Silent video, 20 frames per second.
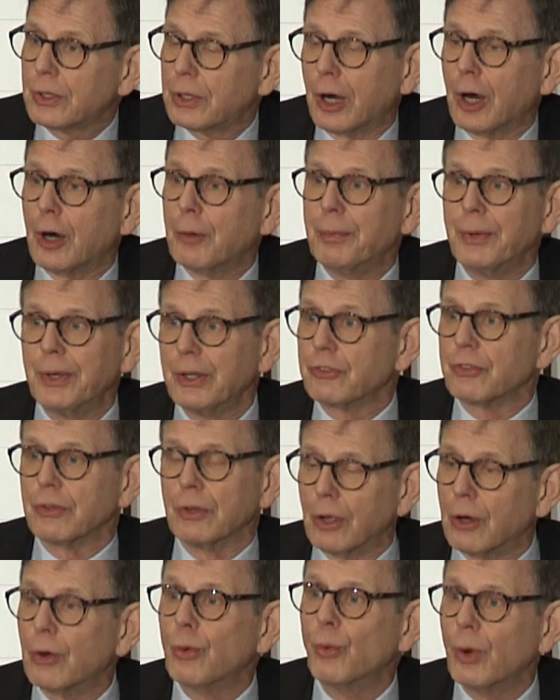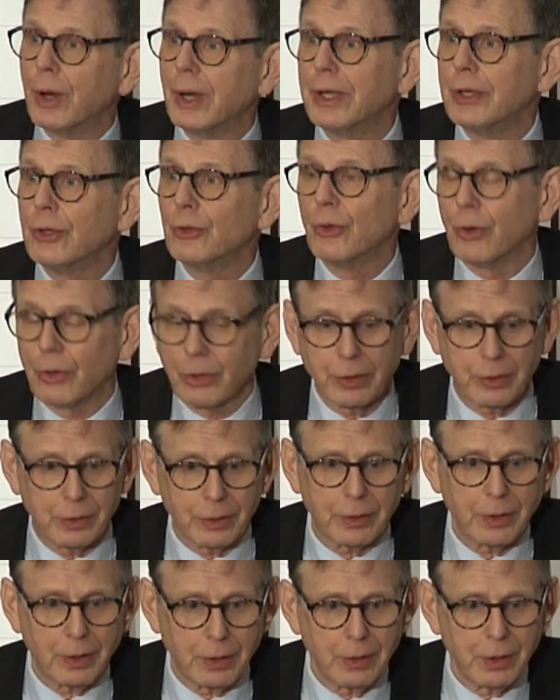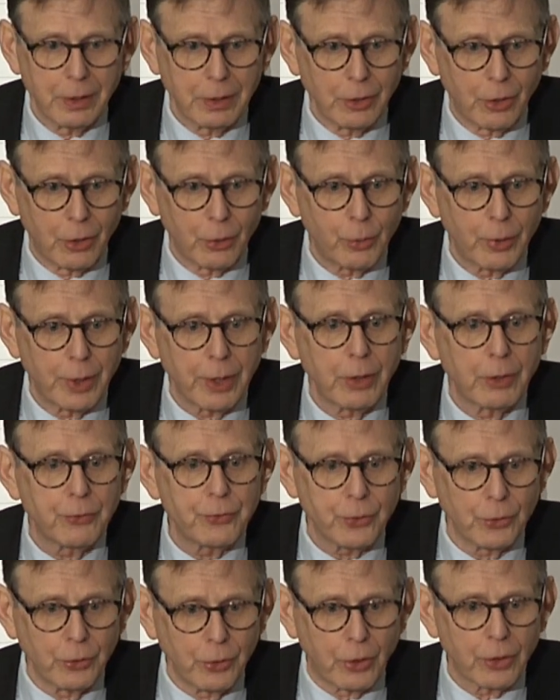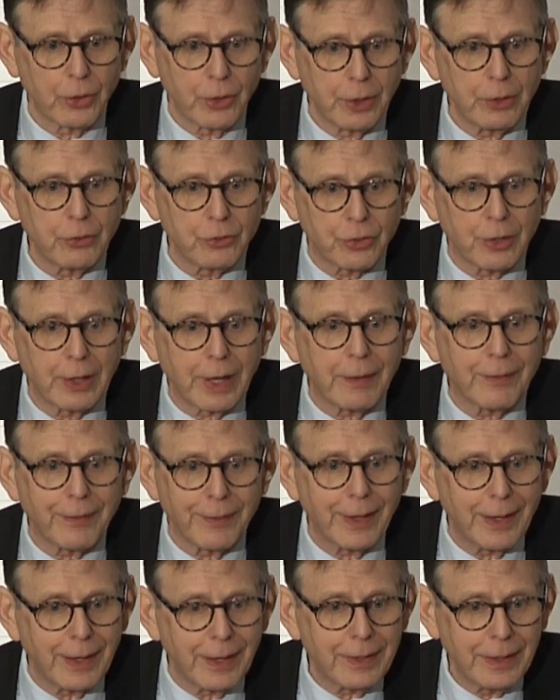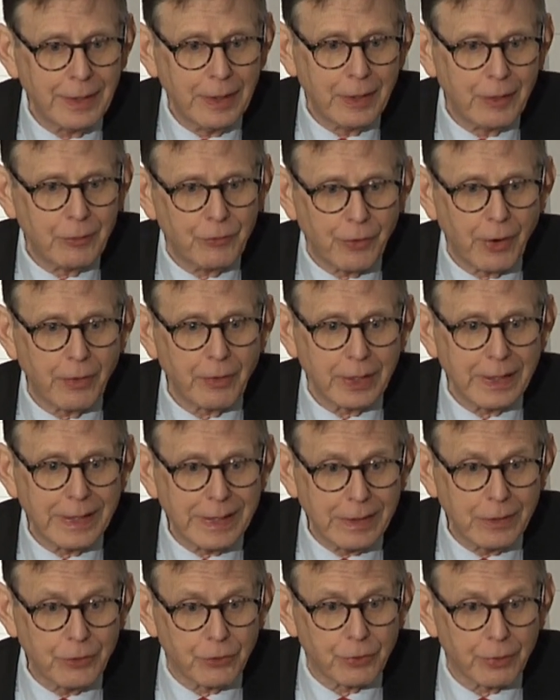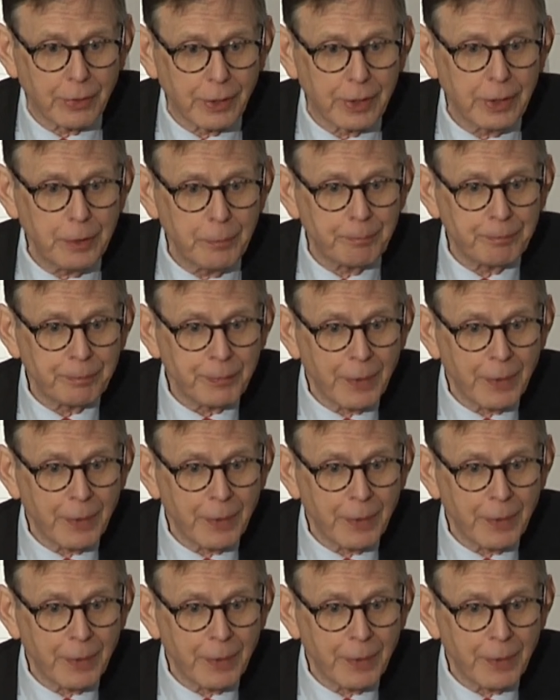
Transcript: carbon is a long way. You're not a long way off. You're not going to get there very easily.